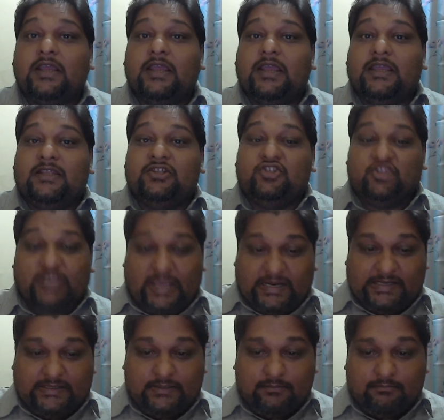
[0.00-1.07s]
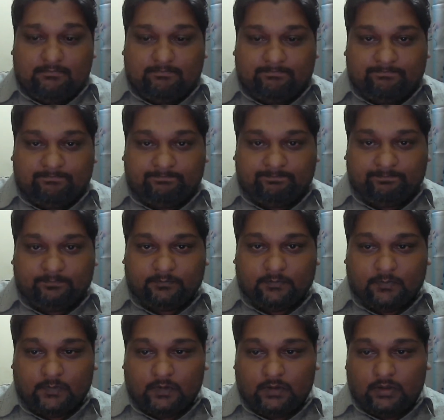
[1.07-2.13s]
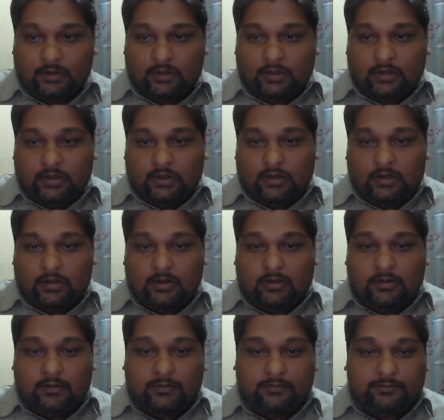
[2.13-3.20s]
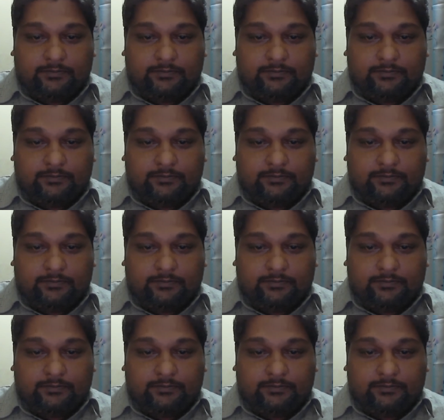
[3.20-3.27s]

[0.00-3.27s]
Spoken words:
in Jainism. Um